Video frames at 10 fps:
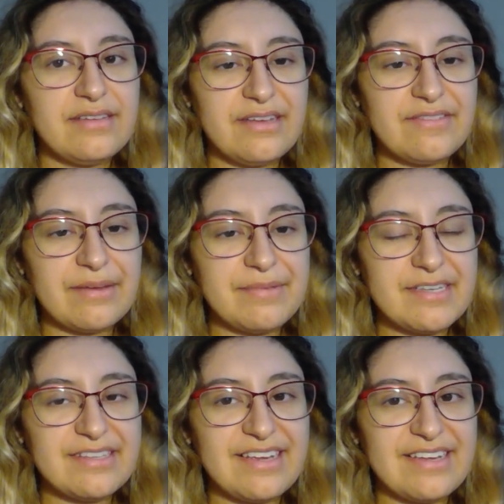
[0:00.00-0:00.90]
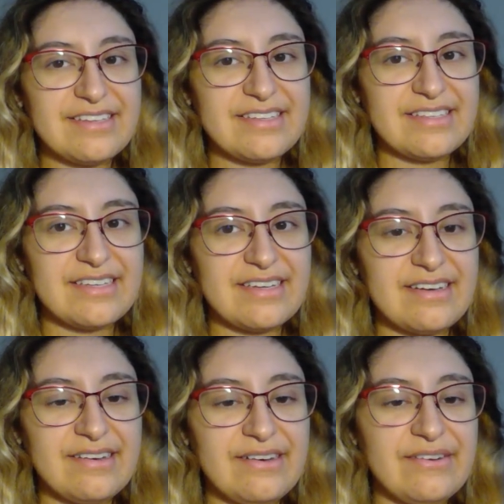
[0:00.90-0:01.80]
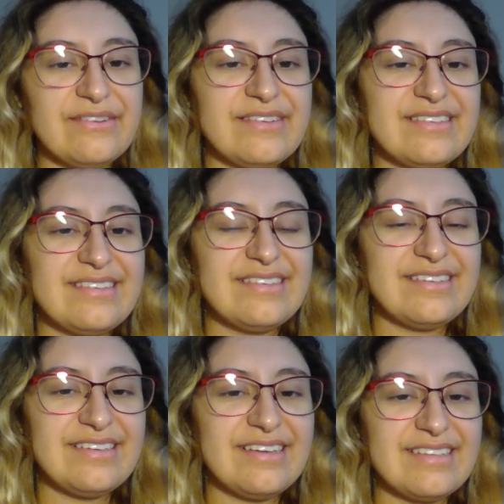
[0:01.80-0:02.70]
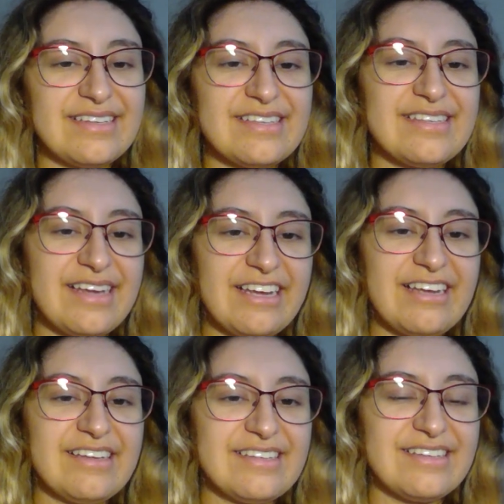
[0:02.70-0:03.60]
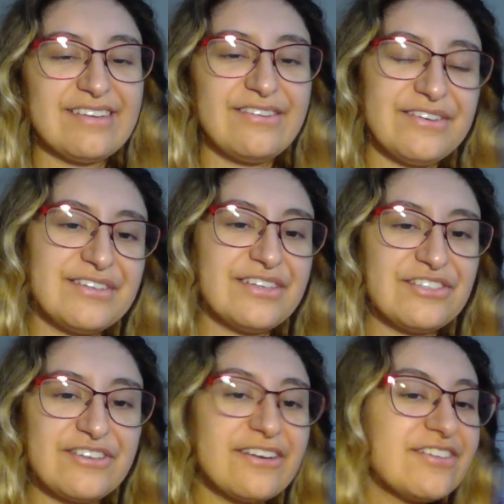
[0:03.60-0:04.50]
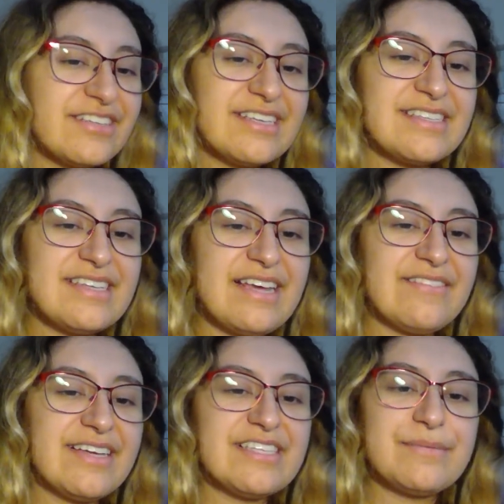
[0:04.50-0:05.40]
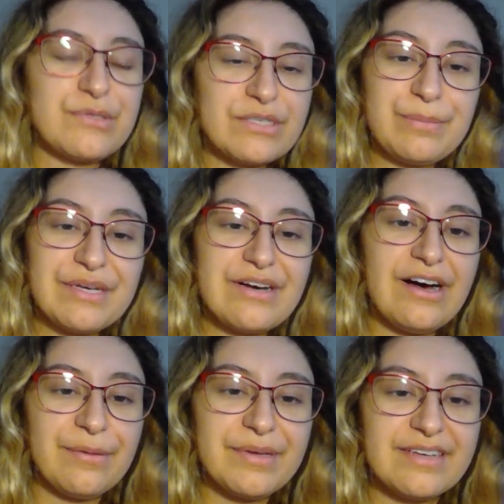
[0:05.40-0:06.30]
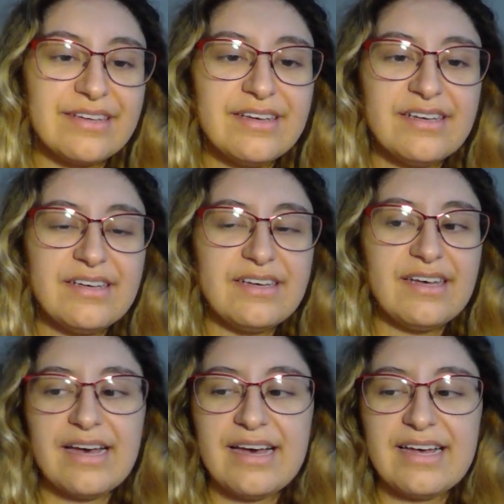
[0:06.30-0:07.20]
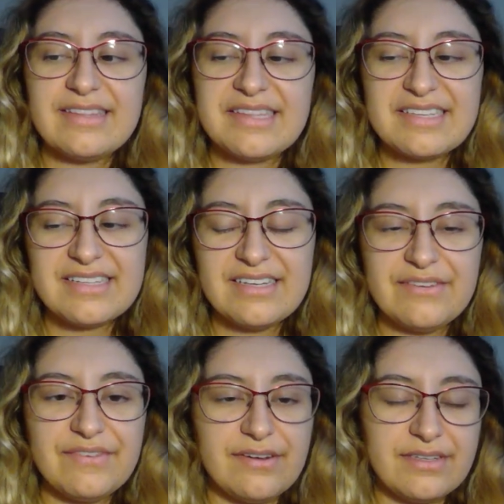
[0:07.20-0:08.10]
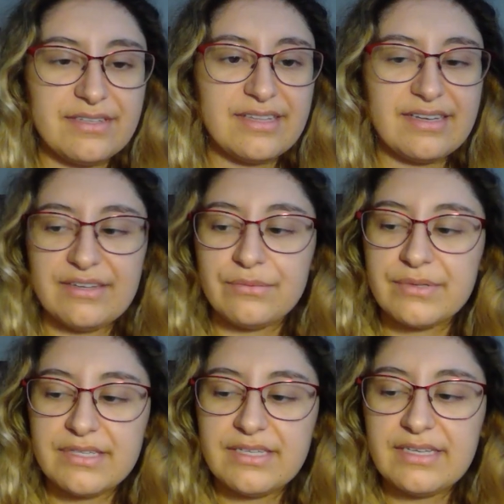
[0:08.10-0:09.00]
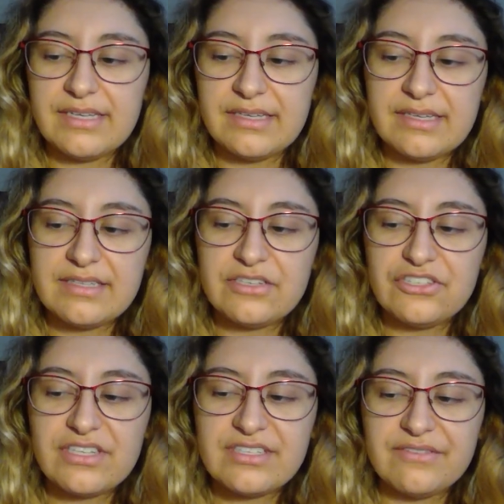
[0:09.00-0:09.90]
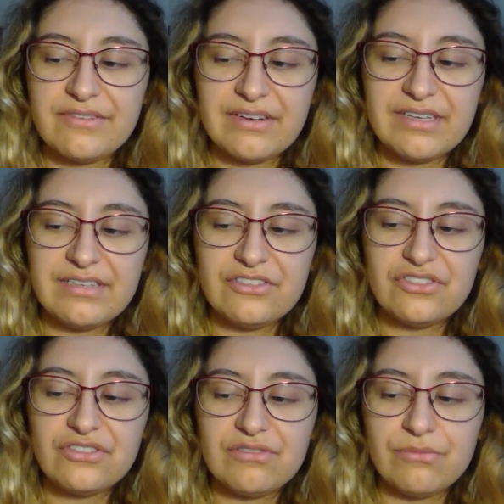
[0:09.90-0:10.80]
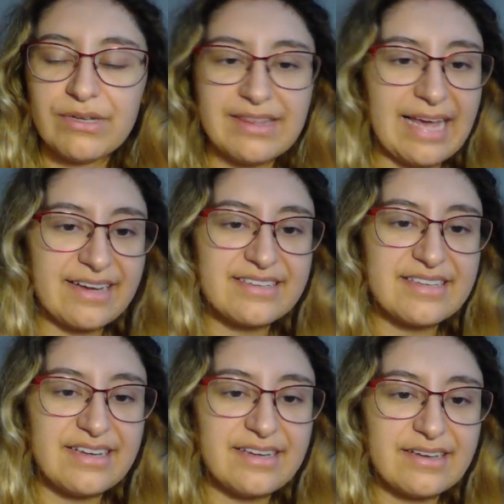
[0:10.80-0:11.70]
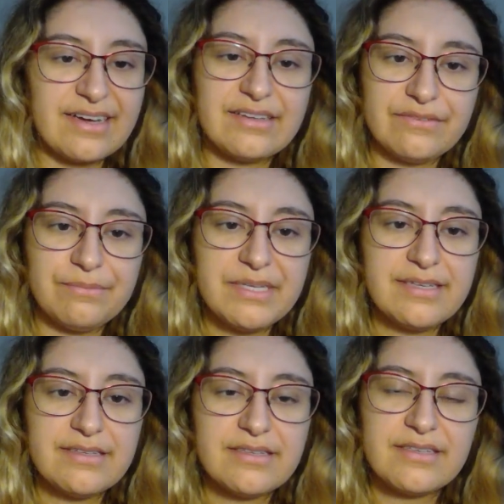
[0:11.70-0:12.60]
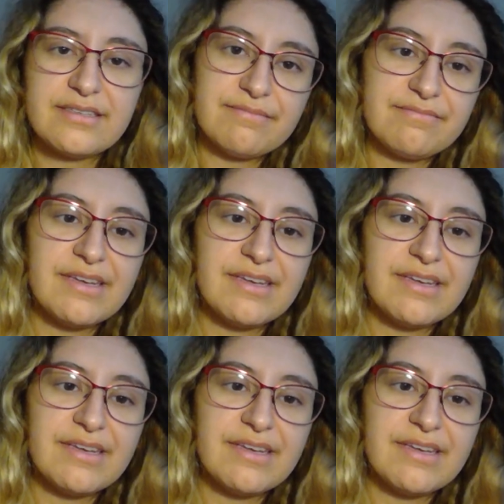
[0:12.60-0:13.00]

if that makes sense. So it's like oh, it's like say it's like oh you're in a church. You're like safe. Like it's supposed to be calming and that's kind of all that it really is it's just a very relaxing kind of piece